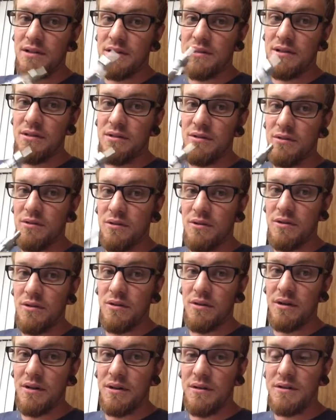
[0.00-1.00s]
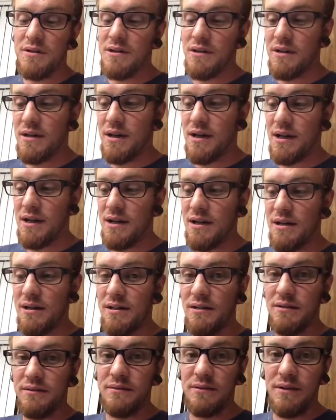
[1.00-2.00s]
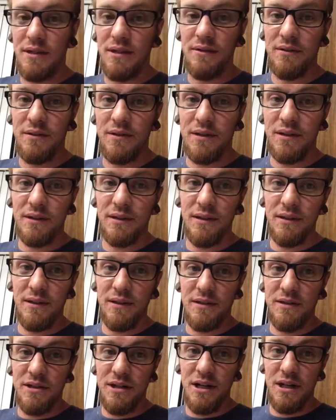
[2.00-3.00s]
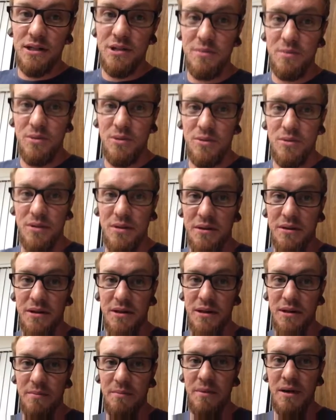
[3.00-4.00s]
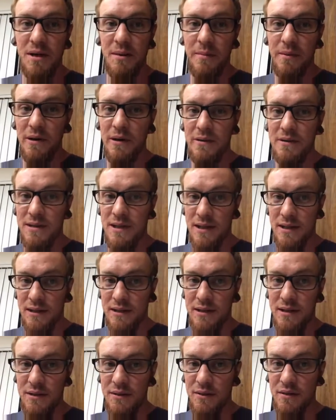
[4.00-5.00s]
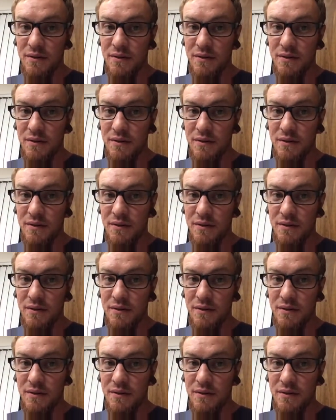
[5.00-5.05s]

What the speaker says: It's a dual coil, so I don't think they're interchangeable with the Mini Pro Tank 2.